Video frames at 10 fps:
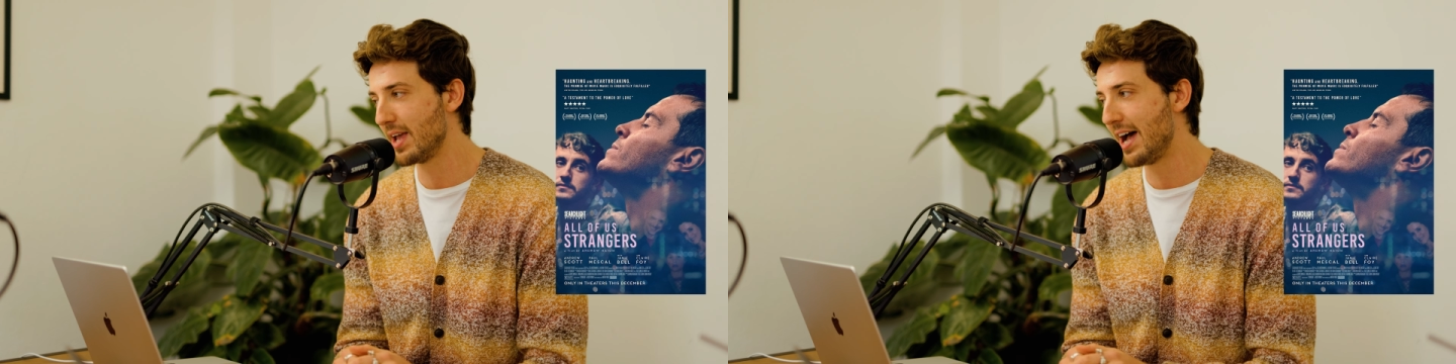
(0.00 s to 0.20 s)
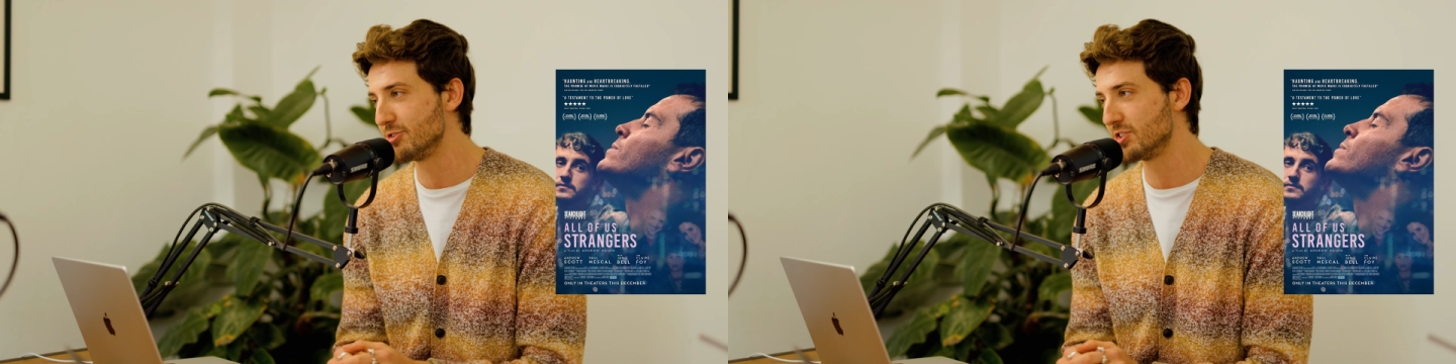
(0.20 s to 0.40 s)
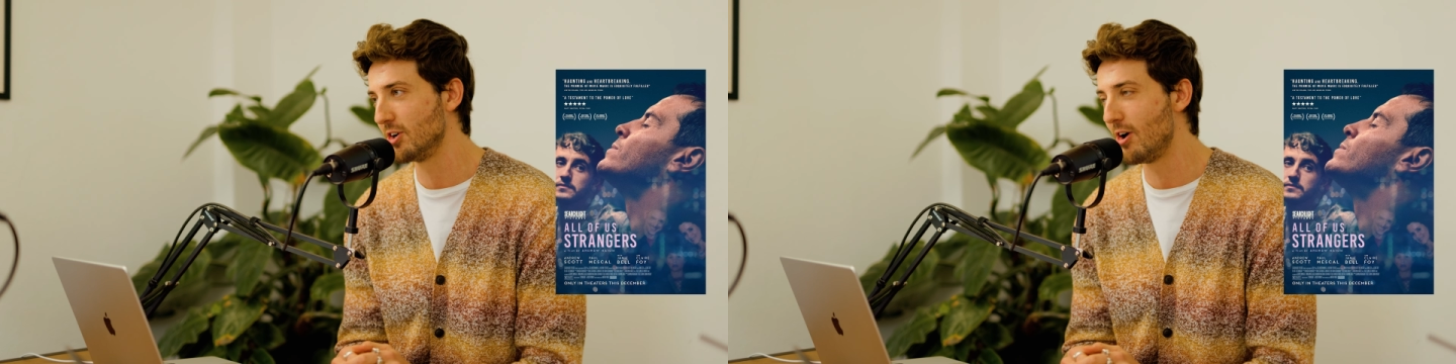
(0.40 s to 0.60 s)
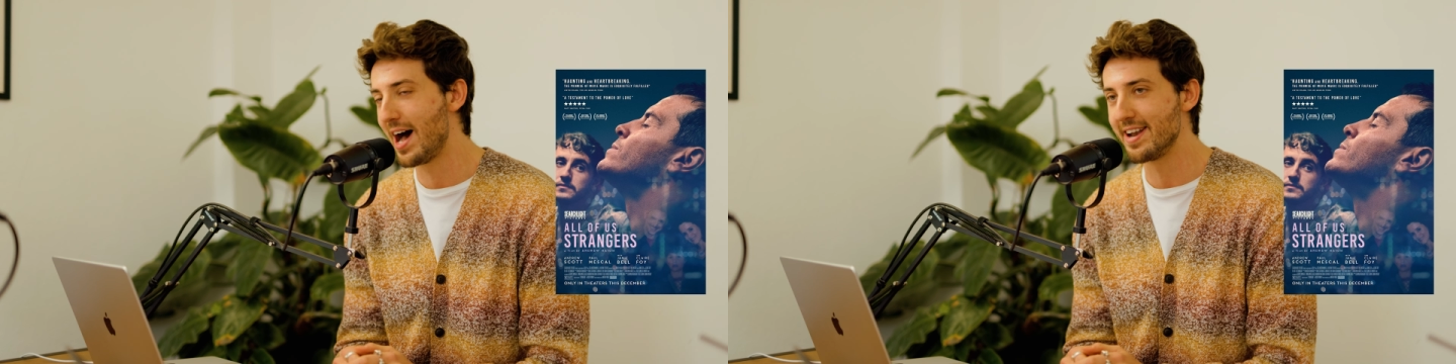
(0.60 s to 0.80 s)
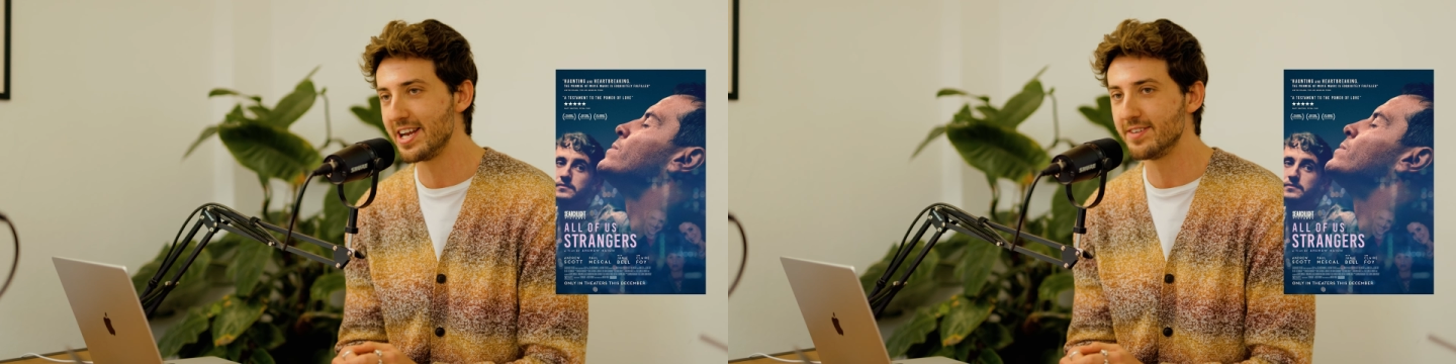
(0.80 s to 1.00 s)
Andrew Scott
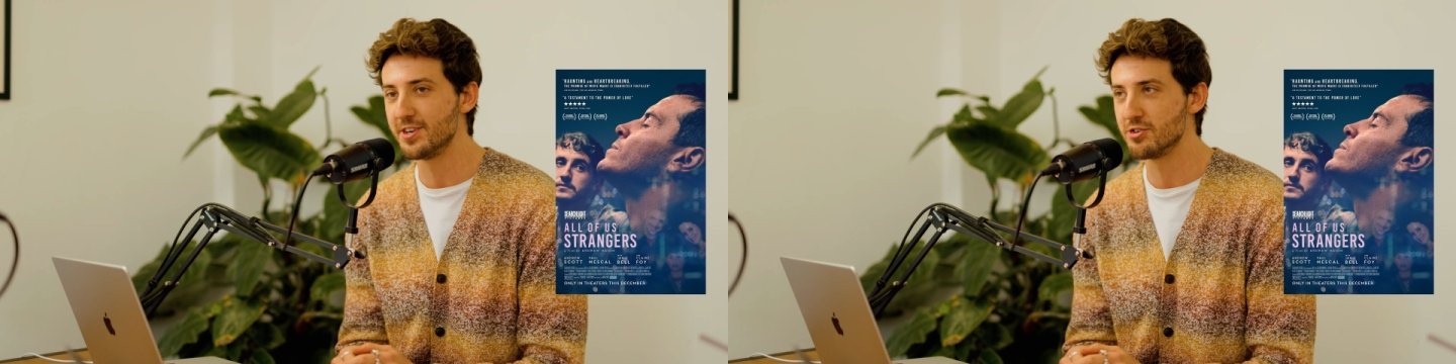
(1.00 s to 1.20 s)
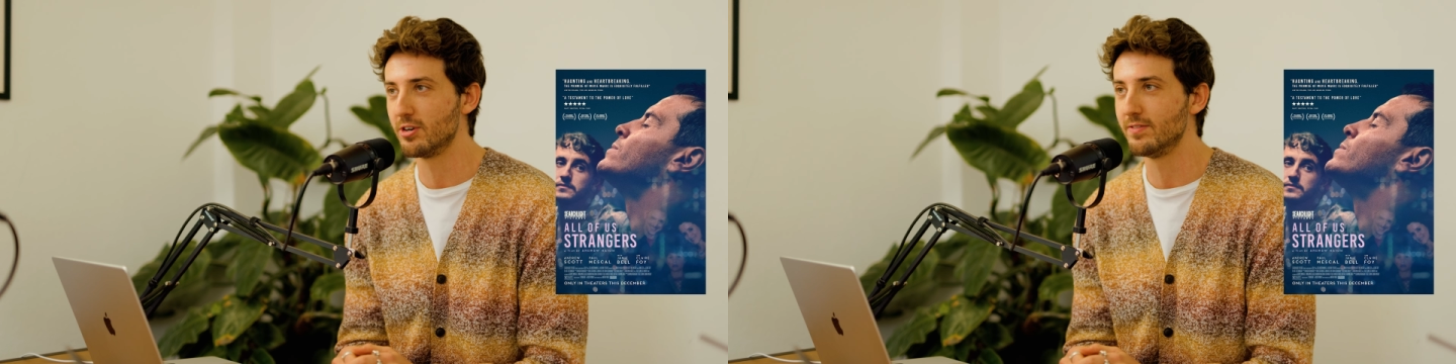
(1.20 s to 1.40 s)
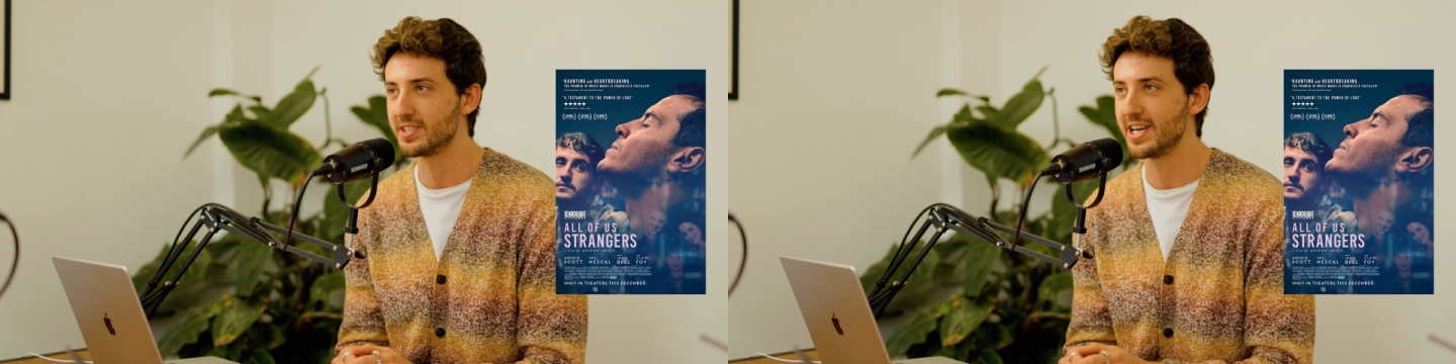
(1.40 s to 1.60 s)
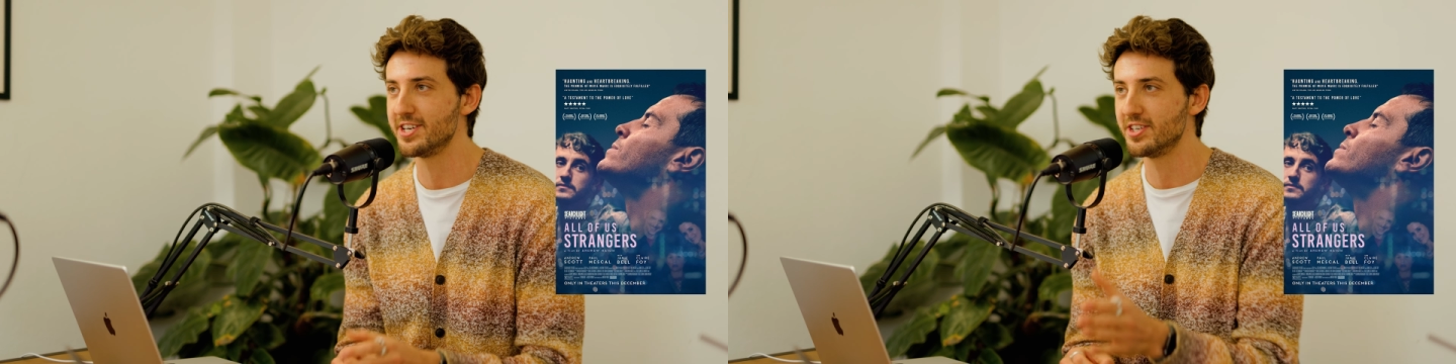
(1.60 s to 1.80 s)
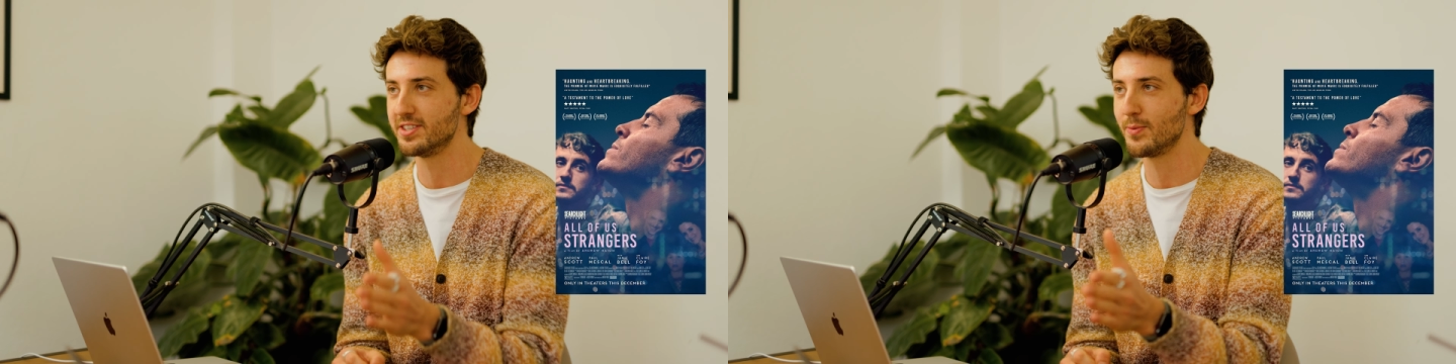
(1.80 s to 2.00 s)
had individual
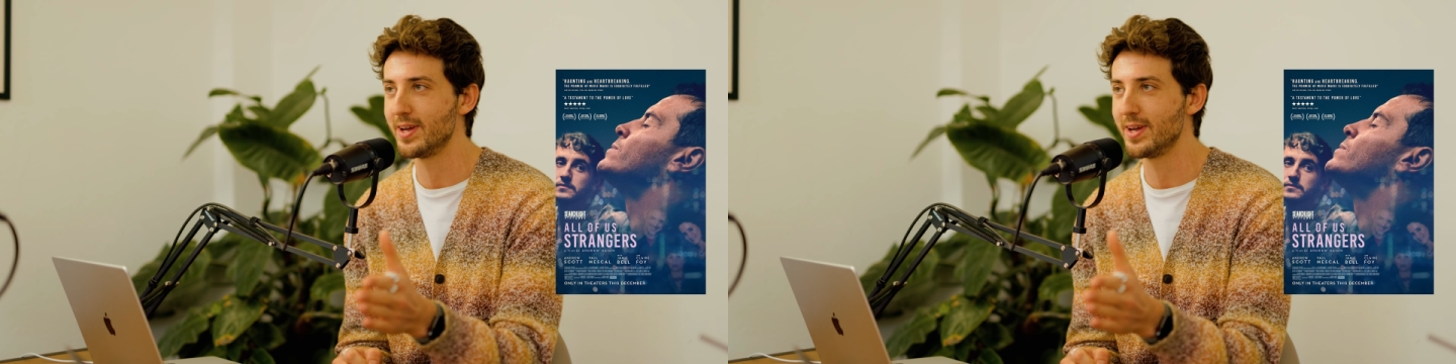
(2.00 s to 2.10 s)
conversations